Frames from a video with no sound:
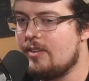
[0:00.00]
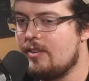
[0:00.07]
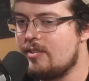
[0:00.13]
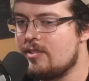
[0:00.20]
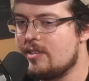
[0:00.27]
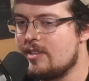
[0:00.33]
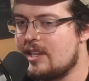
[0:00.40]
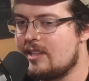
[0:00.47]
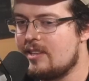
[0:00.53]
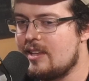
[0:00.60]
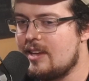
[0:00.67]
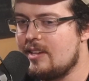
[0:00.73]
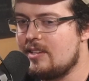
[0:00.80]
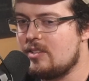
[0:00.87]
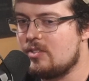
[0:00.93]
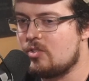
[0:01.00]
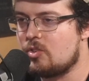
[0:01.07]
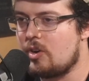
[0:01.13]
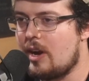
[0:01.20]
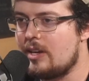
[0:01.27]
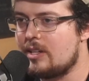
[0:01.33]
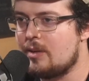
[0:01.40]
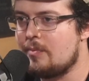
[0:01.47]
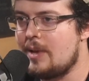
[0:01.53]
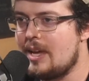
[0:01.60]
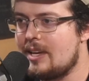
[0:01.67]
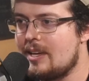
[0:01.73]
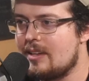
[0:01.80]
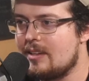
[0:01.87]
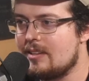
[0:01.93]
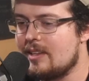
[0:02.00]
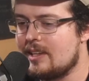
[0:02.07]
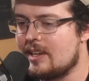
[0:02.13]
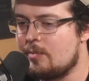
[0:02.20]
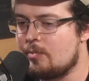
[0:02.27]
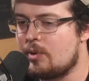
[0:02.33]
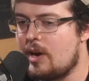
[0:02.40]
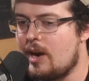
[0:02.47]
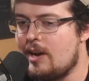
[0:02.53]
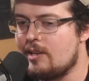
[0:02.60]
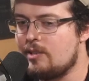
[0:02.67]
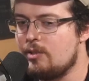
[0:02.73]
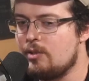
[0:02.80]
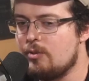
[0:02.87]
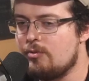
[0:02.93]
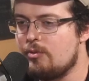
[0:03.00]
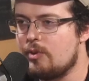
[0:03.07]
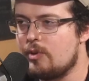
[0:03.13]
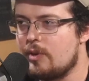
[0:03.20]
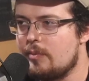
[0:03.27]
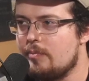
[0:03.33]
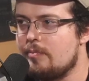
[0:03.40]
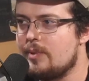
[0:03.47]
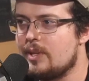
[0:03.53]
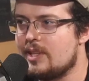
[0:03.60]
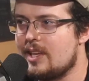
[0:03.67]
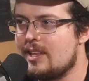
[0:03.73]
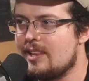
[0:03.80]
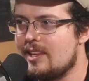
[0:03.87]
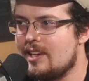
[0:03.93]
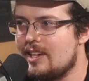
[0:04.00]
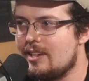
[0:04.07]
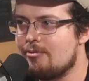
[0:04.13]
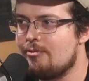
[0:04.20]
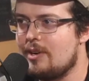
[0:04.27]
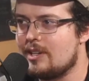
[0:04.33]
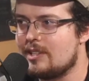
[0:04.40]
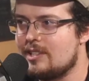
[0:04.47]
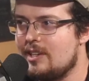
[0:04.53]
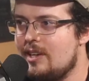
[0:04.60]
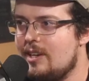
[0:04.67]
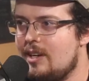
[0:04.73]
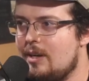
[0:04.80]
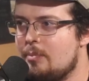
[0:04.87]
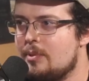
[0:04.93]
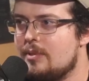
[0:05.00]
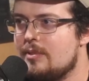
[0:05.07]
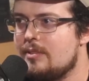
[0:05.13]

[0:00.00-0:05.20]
looks like they tried to make like a pride uniform, but then like fucked it up.